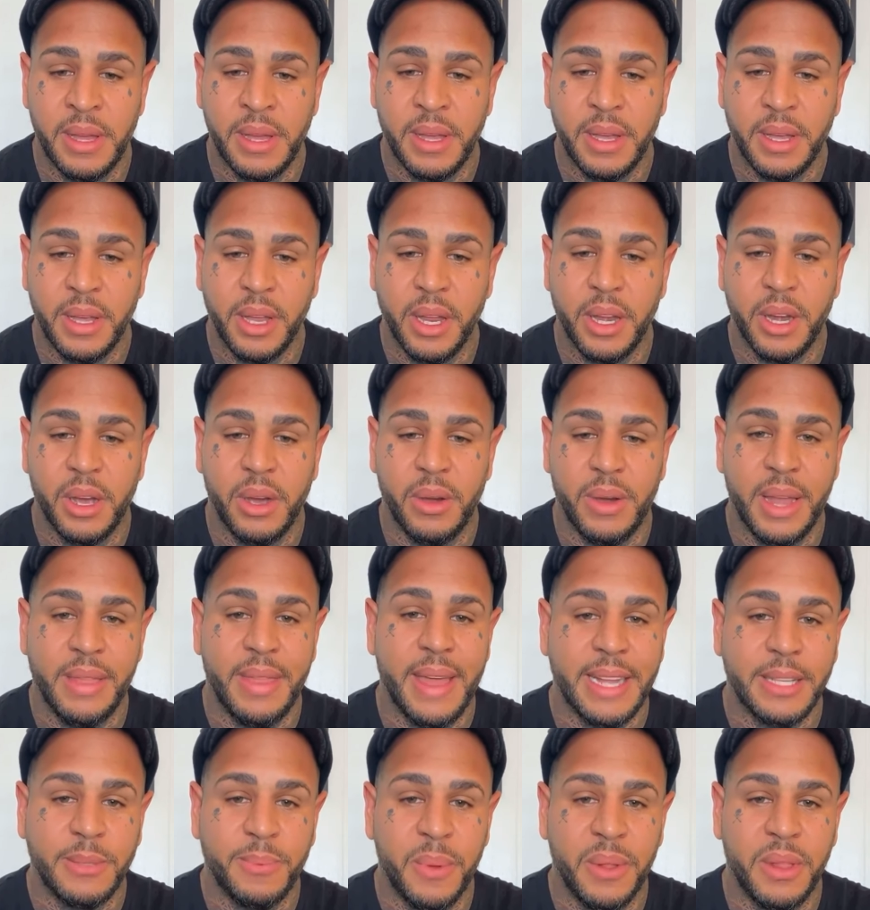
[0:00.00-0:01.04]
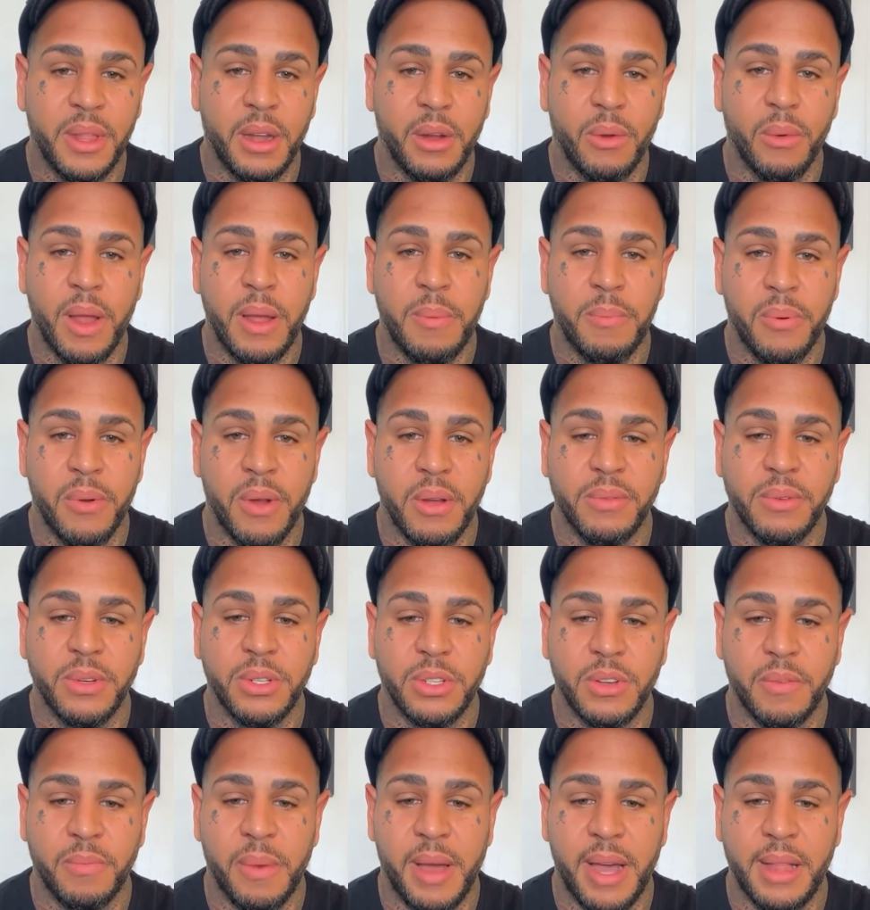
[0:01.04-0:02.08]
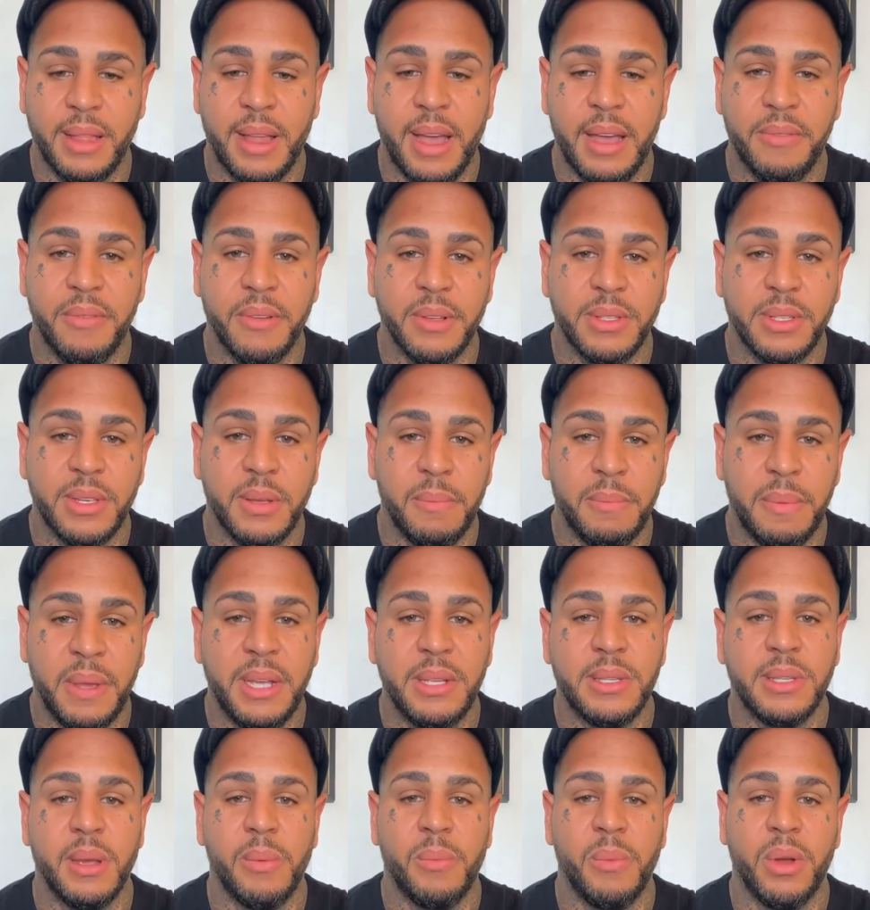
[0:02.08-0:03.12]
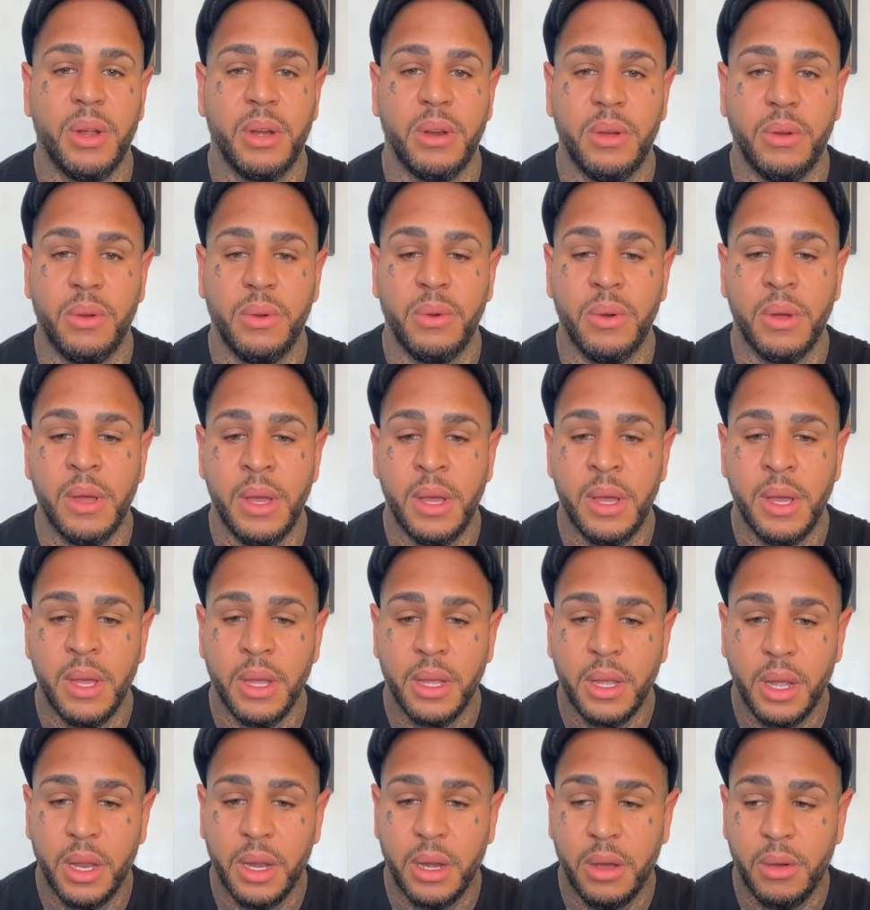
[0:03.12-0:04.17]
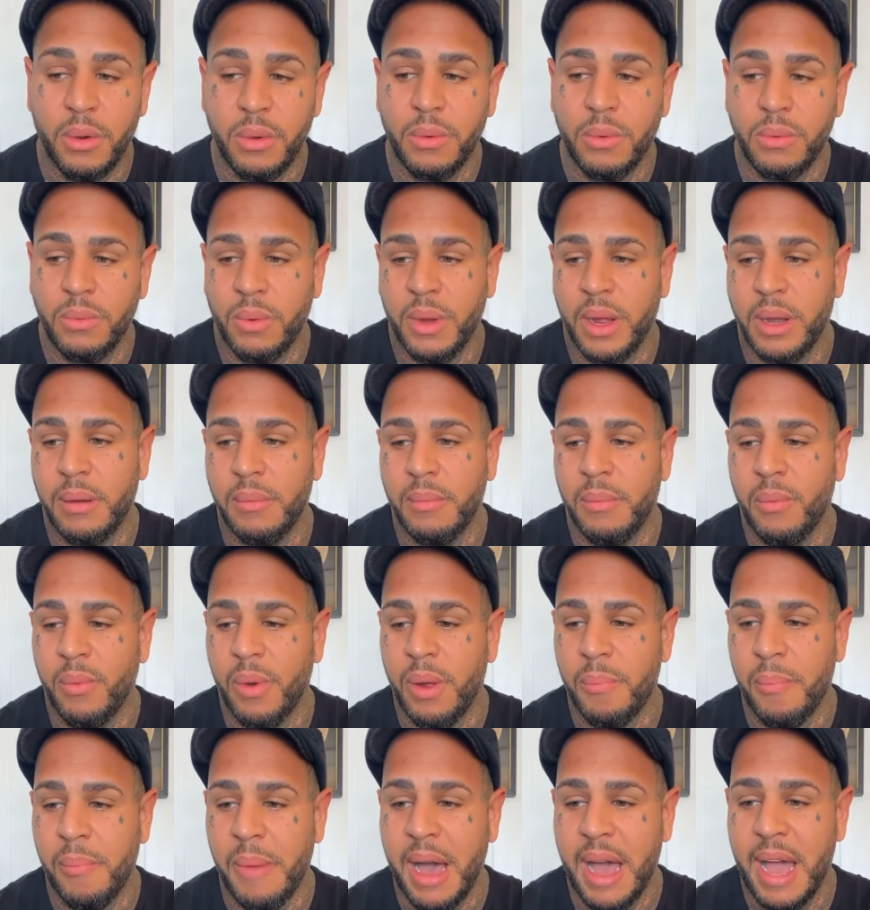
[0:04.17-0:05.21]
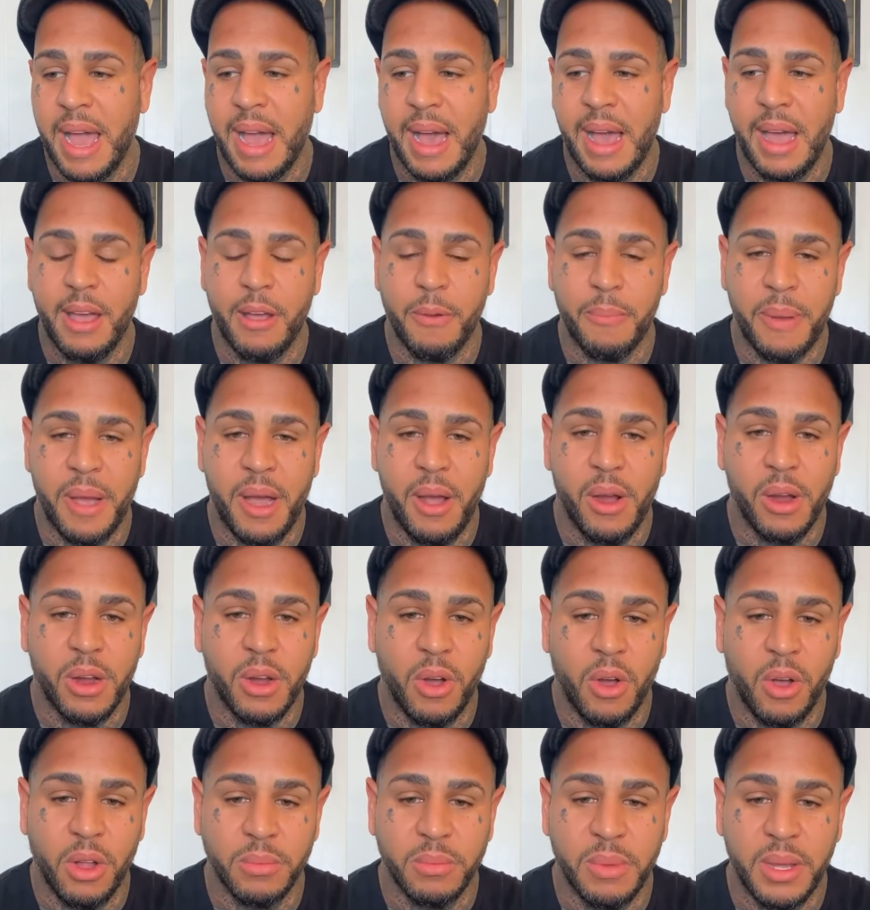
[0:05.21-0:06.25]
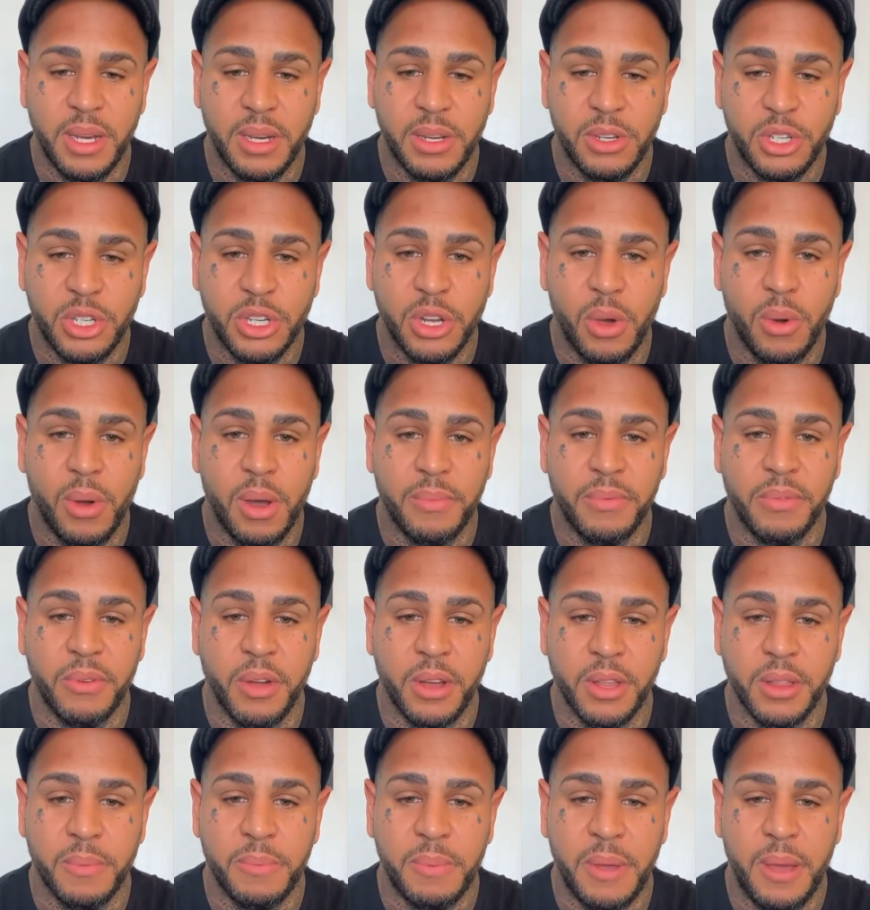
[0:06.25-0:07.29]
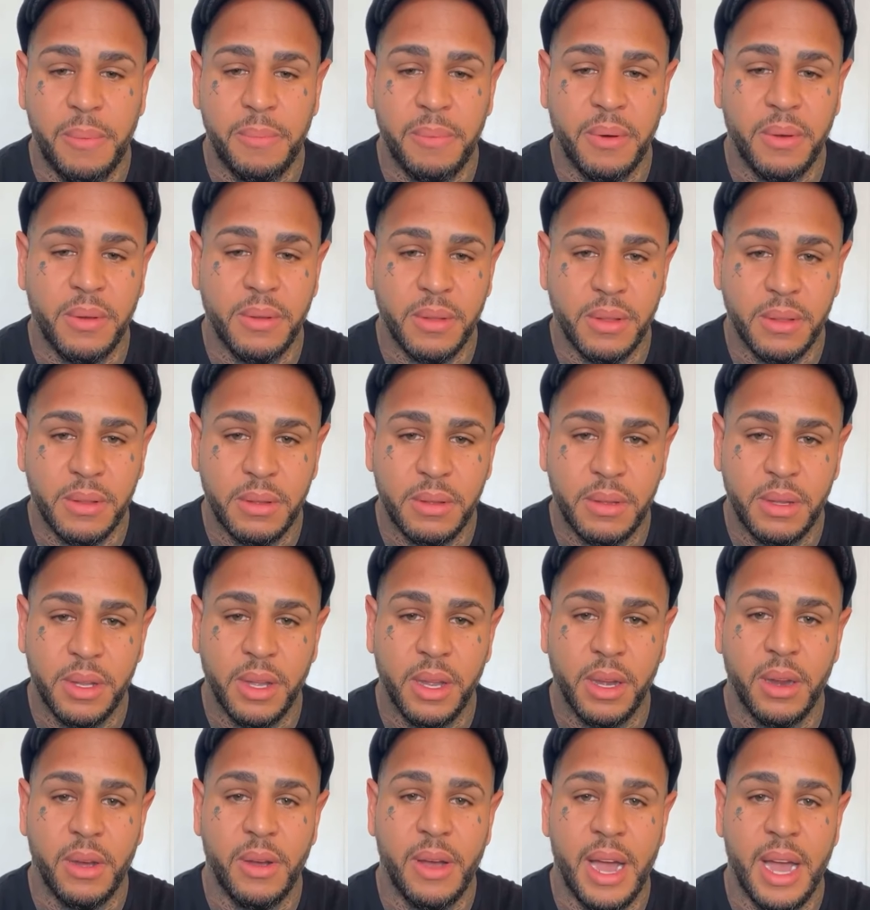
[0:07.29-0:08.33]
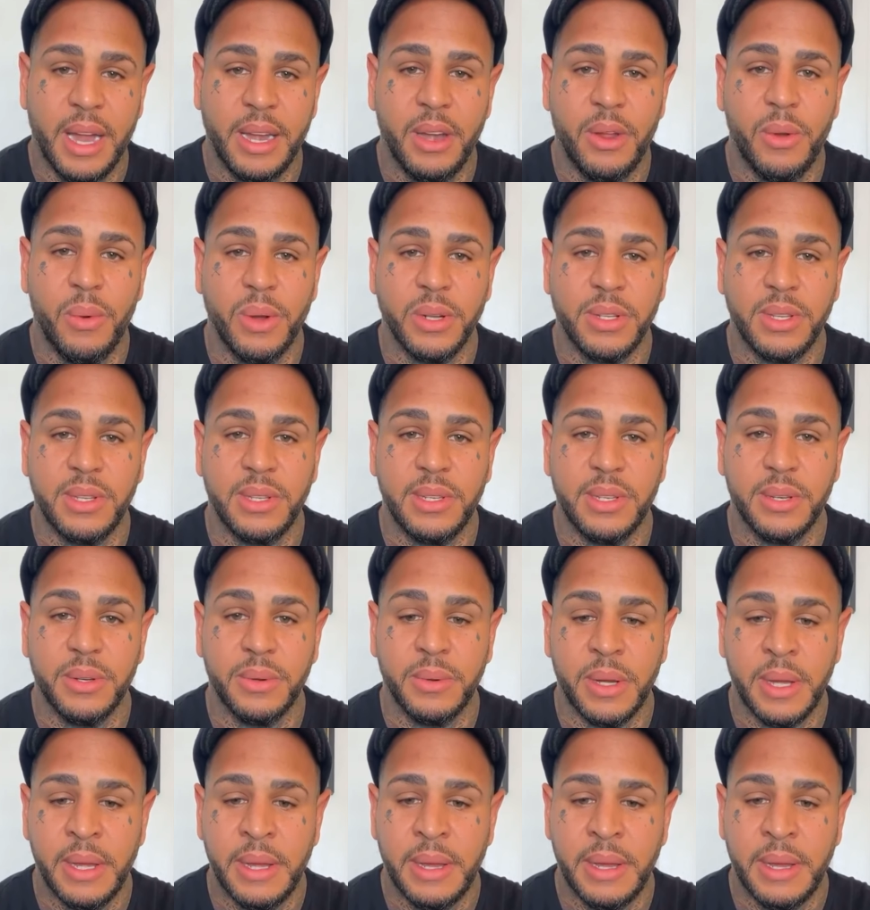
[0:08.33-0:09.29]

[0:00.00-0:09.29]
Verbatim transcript: You know, and that's been the great privilege of my life is to be someone who, you know, when when my higher power called me to show up for other people, you know, I knew what to do.